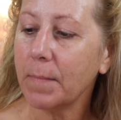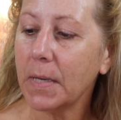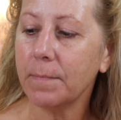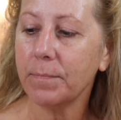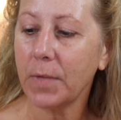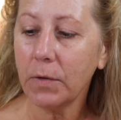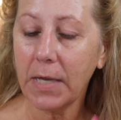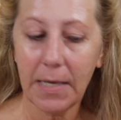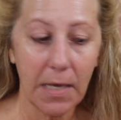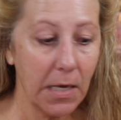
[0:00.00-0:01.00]
But,
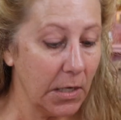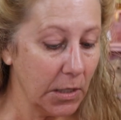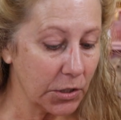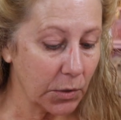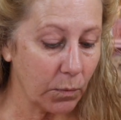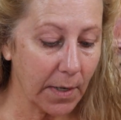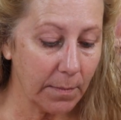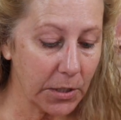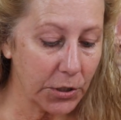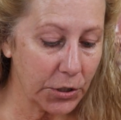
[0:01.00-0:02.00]
okay, so what I'm
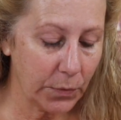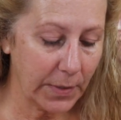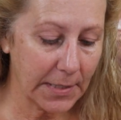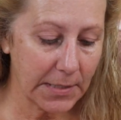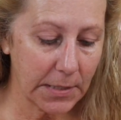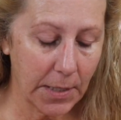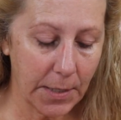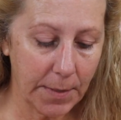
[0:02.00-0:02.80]
going to do is,